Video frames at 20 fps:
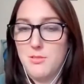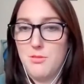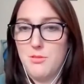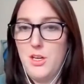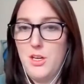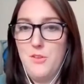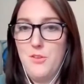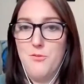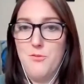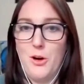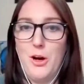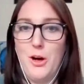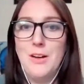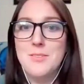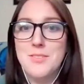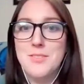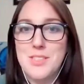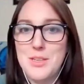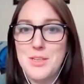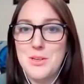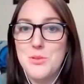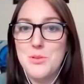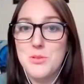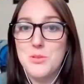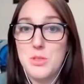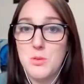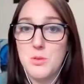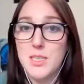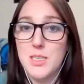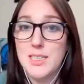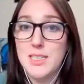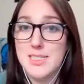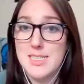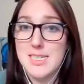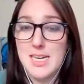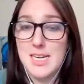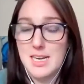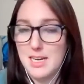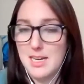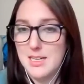involves you doing a
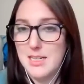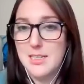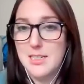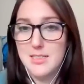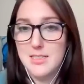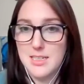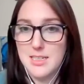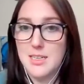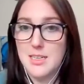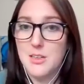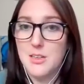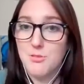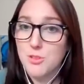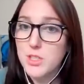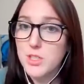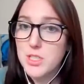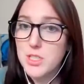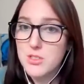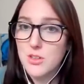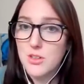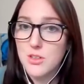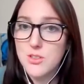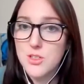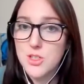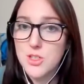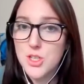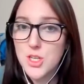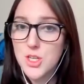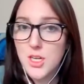ton of research,